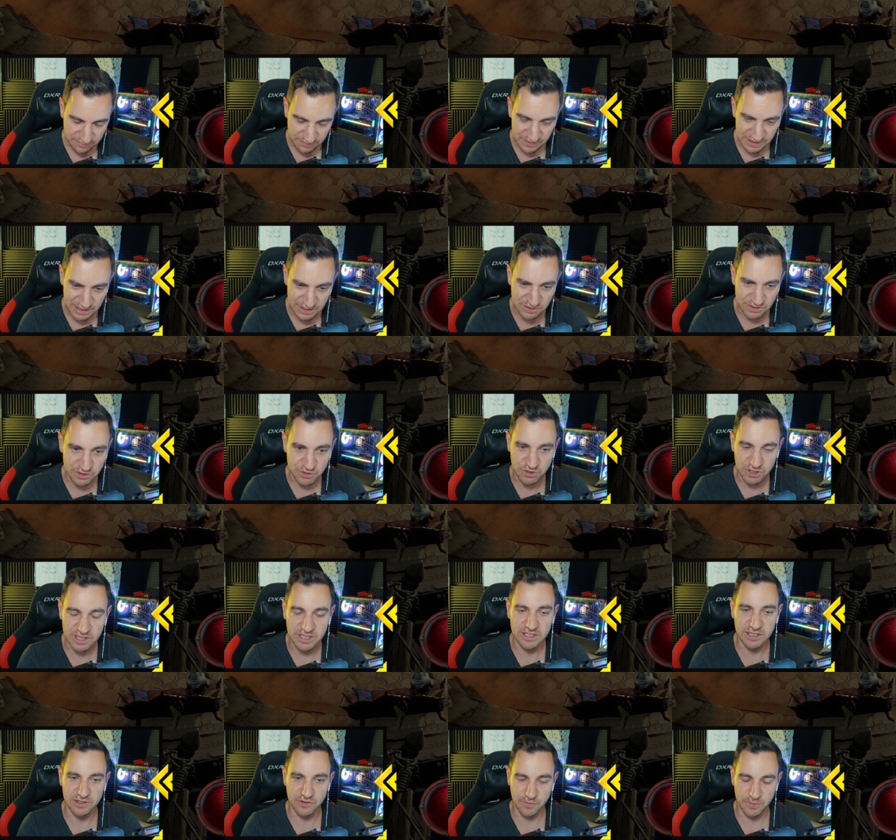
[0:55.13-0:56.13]
that's going to trigger
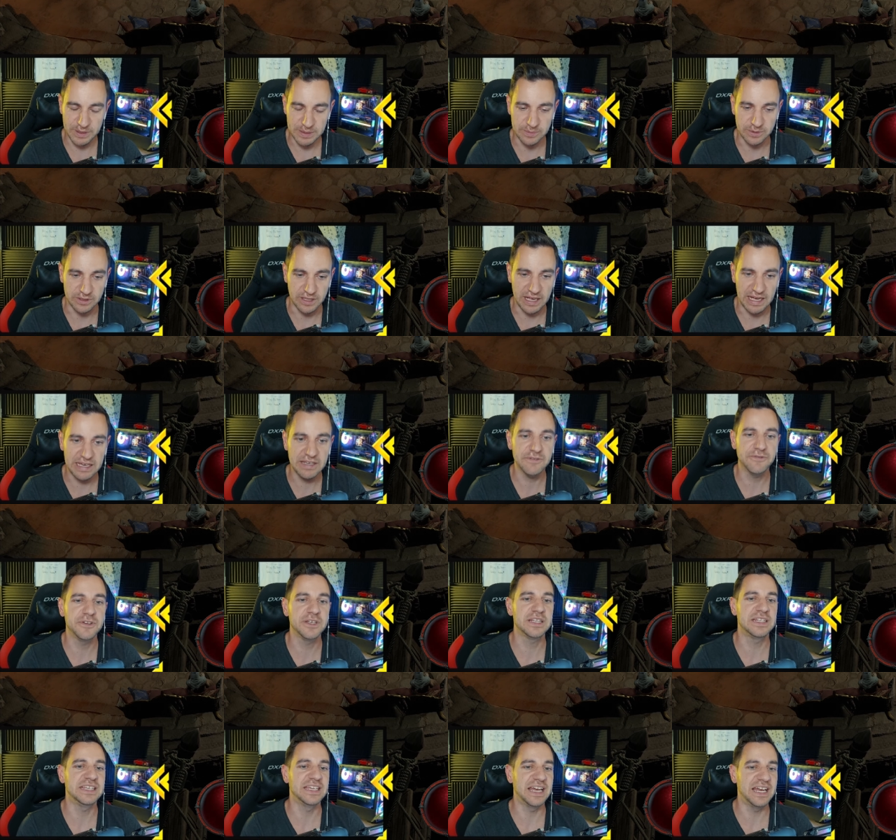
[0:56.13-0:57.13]
a lot of people. I
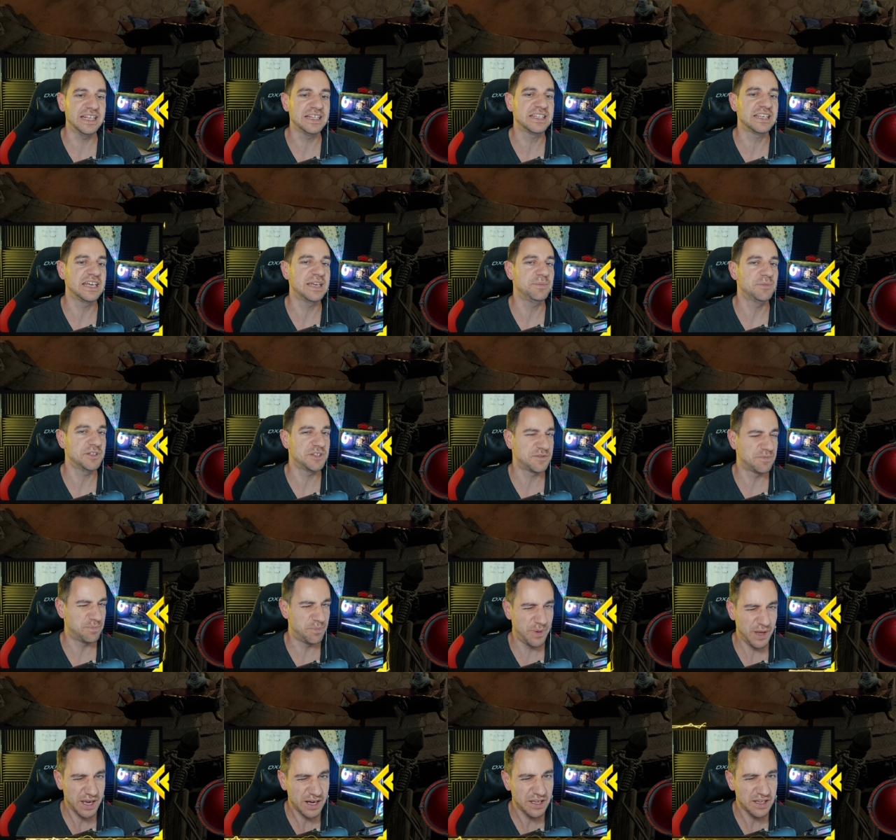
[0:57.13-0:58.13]
think the end game is
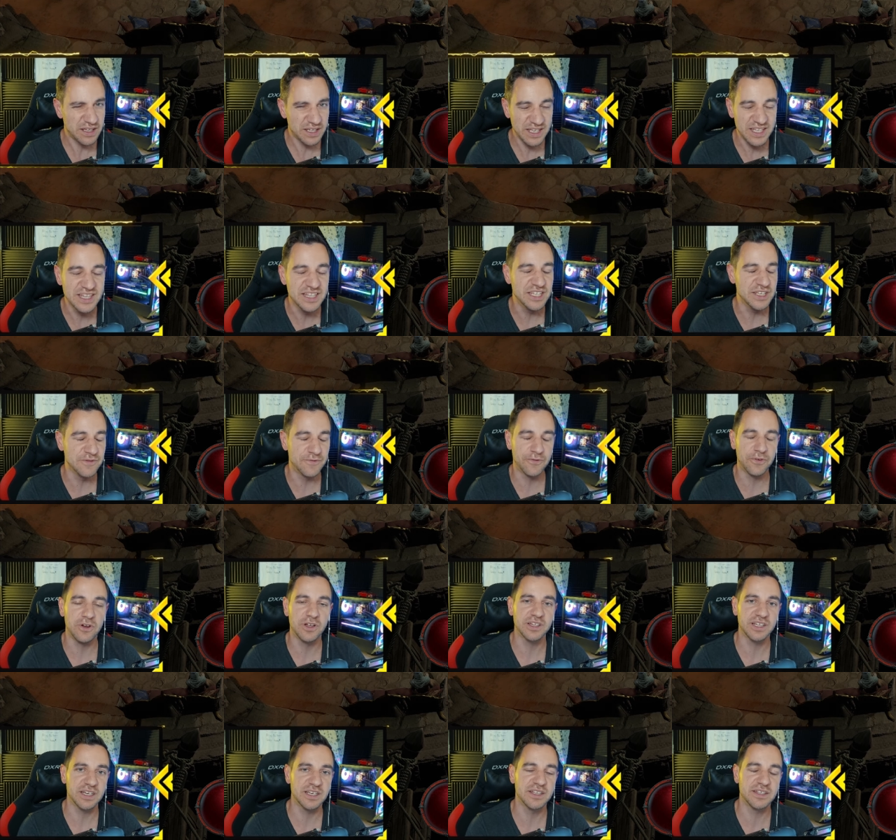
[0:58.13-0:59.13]
better in D
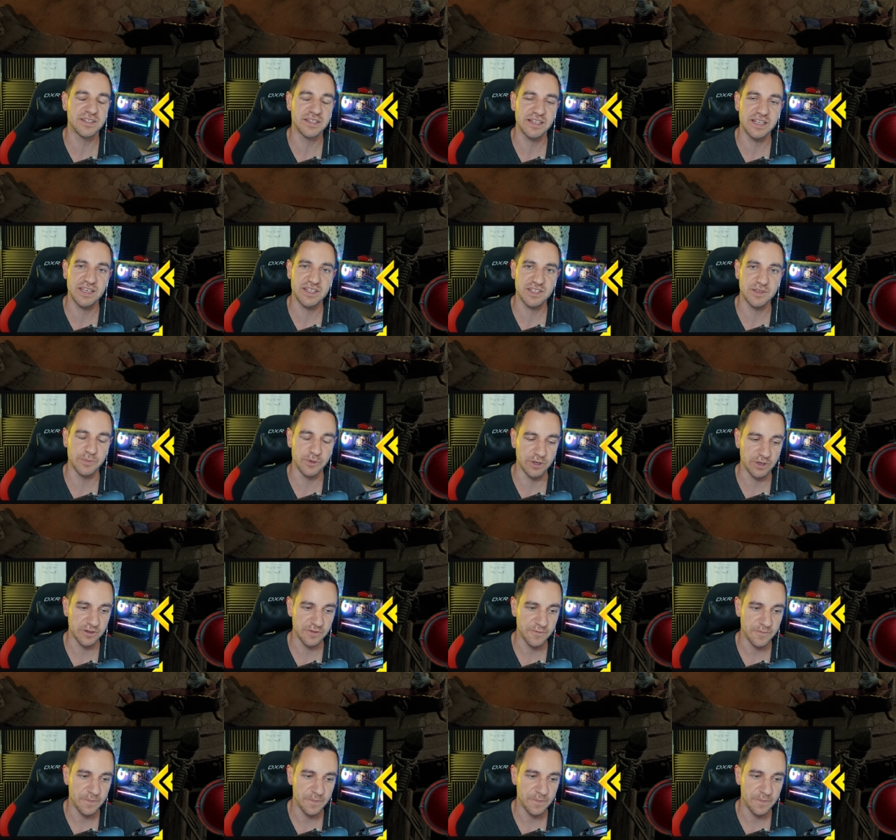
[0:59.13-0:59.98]
four than it is in Last Epoch.